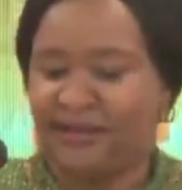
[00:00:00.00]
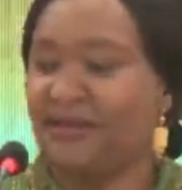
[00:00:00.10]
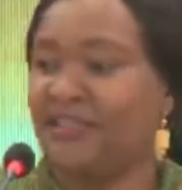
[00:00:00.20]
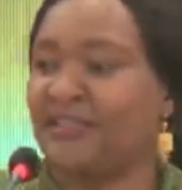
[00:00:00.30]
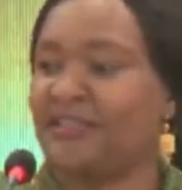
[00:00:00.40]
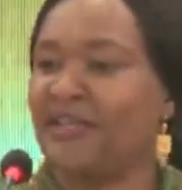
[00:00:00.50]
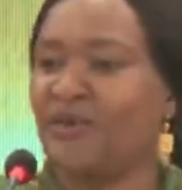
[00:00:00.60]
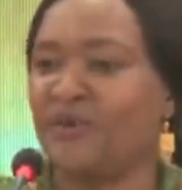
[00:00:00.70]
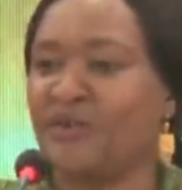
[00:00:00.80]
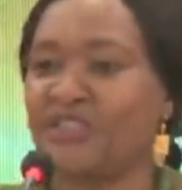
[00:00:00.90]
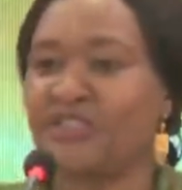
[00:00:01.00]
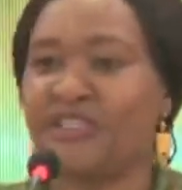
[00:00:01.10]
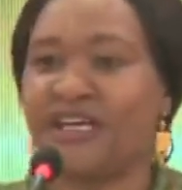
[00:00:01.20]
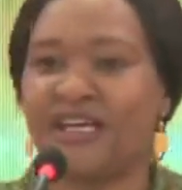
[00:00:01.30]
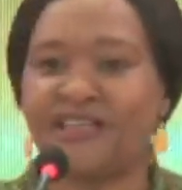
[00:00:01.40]

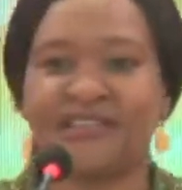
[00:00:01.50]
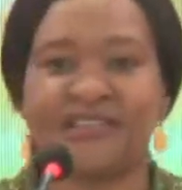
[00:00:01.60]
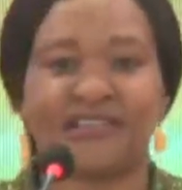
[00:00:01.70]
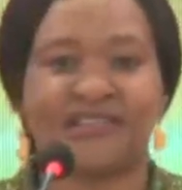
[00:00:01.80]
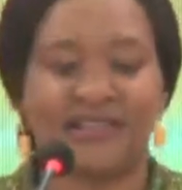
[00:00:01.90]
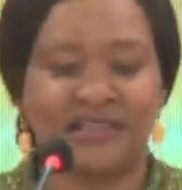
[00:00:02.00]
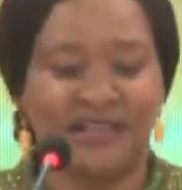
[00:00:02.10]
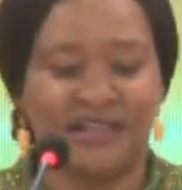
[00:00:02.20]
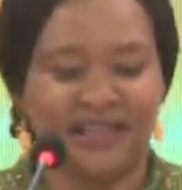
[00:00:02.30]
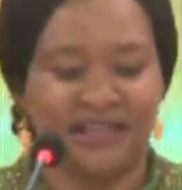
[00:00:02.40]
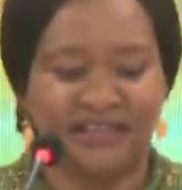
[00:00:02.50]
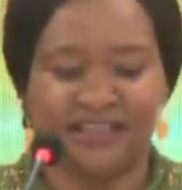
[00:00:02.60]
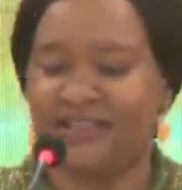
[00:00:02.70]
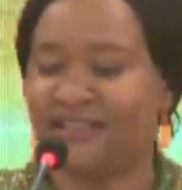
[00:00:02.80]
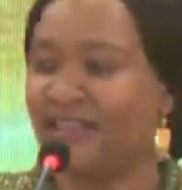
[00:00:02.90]
Distinguished guests,
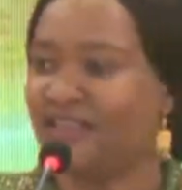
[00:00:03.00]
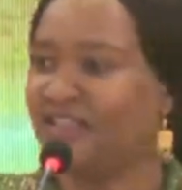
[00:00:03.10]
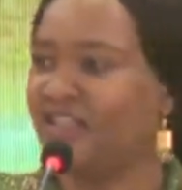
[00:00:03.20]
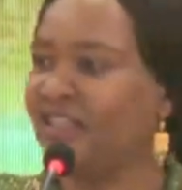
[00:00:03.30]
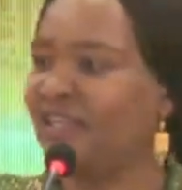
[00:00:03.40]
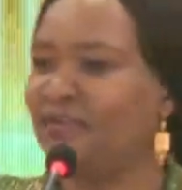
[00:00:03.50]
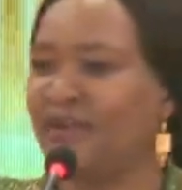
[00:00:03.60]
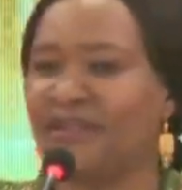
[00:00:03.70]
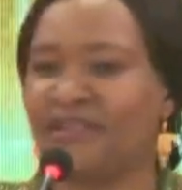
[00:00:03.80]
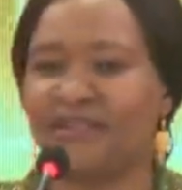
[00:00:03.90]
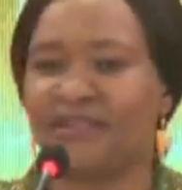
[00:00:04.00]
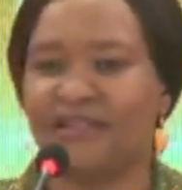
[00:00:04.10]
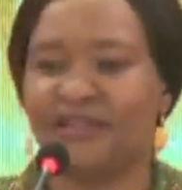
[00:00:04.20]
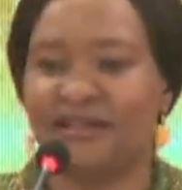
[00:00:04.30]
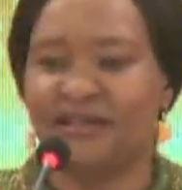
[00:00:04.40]
ladies and gentlemen,
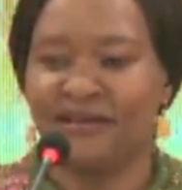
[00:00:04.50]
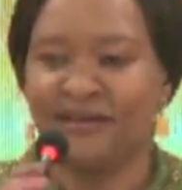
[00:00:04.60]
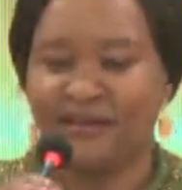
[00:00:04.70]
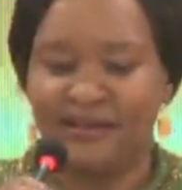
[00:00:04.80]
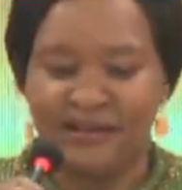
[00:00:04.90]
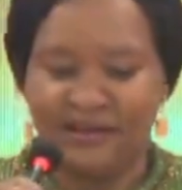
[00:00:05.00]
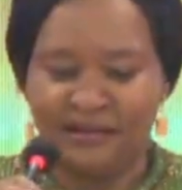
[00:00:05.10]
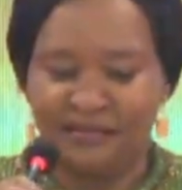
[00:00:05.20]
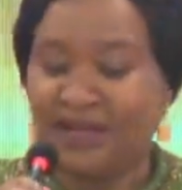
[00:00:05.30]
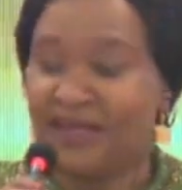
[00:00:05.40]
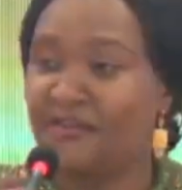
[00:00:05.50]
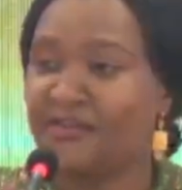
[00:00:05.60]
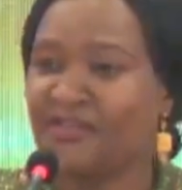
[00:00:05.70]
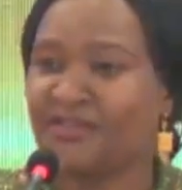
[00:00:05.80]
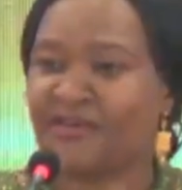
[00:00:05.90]
my
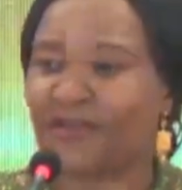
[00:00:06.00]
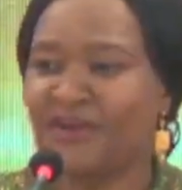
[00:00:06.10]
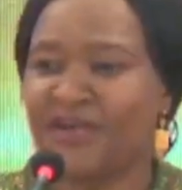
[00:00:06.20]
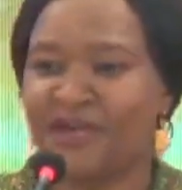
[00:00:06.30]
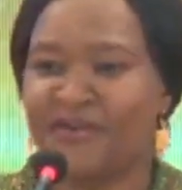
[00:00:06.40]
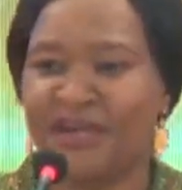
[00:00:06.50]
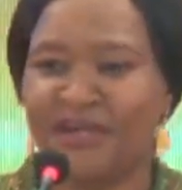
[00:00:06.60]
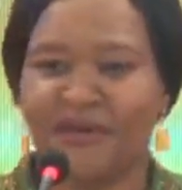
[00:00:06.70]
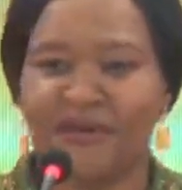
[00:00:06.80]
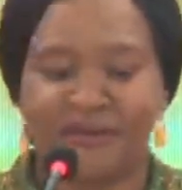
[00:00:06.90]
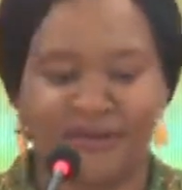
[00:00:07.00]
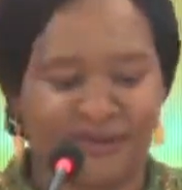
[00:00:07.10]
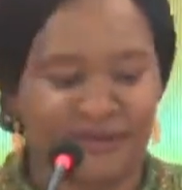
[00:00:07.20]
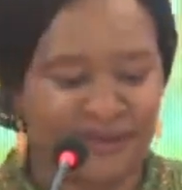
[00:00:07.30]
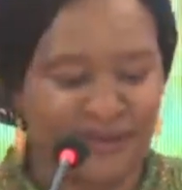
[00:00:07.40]
name is Rebecca Miano,
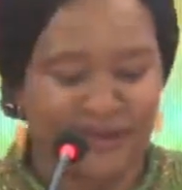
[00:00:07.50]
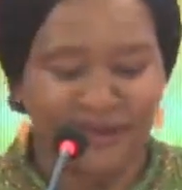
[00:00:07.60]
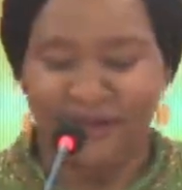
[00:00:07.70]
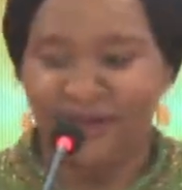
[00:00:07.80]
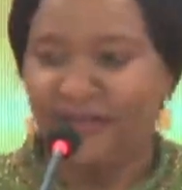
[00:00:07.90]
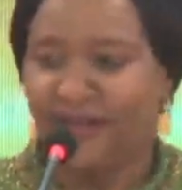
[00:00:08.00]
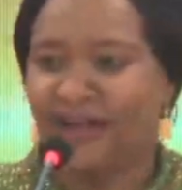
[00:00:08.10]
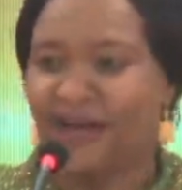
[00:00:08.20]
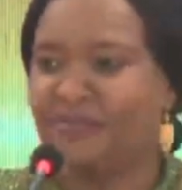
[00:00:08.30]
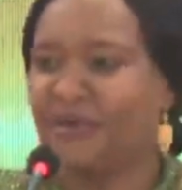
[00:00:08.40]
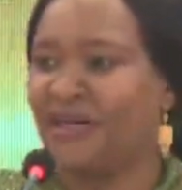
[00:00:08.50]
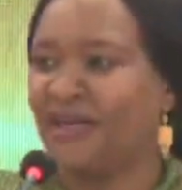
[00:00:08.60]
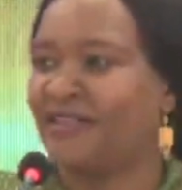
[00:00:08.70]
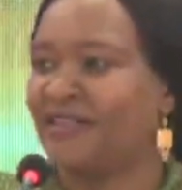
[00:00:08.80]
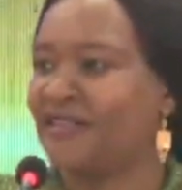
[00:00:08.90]
the
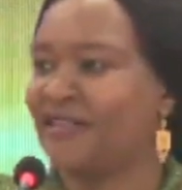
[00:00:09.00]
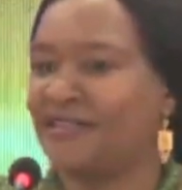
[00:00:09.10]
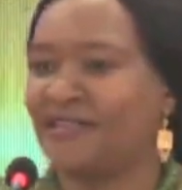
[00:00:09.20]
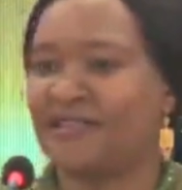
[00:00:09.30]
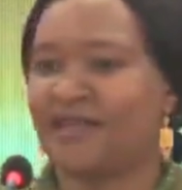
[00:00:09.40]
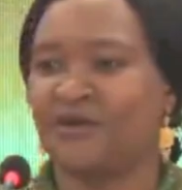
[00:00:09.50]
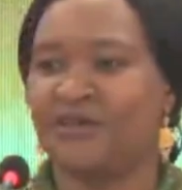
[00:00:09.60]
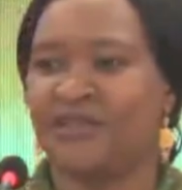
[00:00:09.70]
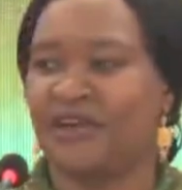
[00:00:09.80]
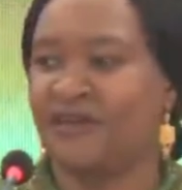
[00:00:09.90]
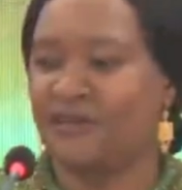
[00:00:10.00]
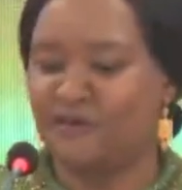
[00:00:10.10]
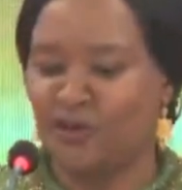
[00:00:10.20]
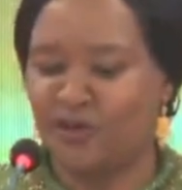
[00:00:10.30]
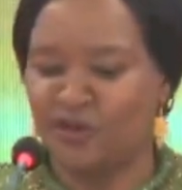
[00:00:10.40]
Cabinet Secretary
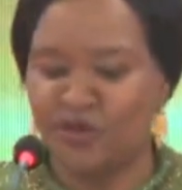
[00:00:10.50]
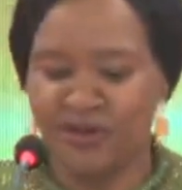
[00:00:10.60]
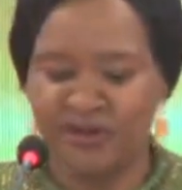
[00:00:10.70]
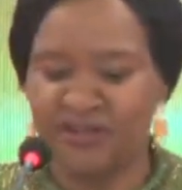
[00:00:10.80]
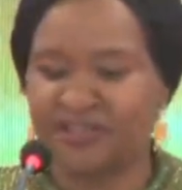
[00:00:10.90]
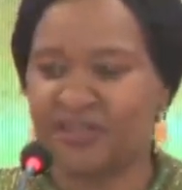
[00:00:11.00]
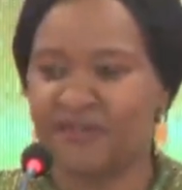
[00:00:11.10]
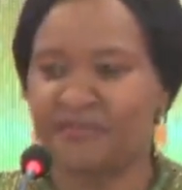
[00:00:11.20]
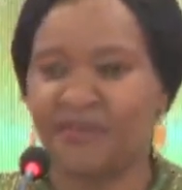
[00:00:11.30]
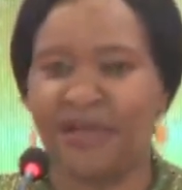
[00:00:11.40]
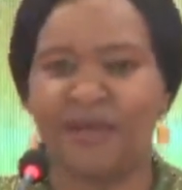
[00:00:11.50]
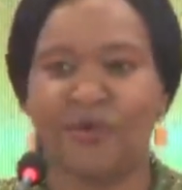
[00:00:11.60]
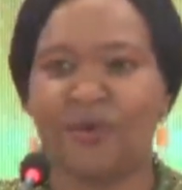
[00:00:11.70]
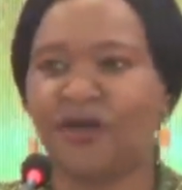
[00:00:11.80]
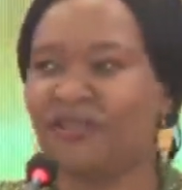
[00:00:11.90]
for Tourism
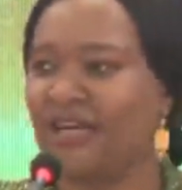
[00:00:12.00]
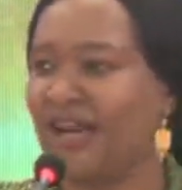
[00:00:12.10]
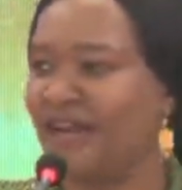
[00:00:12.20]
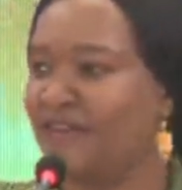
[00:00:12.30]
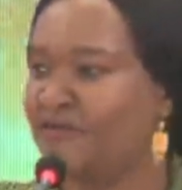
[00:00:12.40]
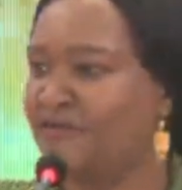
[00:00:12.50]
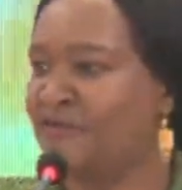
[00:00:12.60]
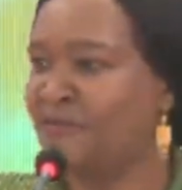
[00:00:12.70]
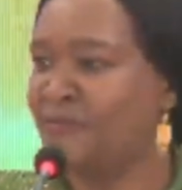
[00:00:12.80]
and Wildlife.